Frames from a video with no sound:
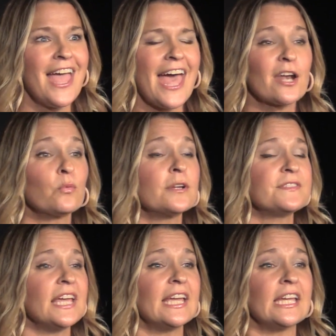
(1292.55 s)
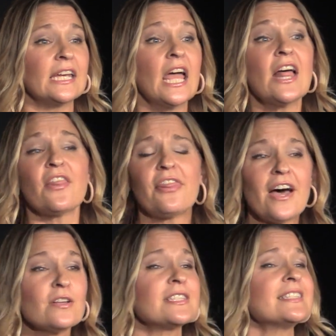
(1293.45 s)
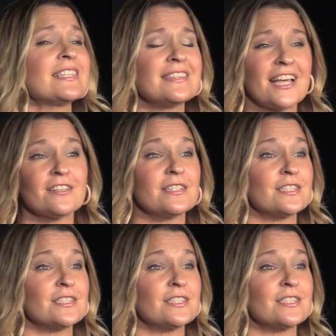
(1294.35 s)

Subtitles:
and it would have taken thousands and thousands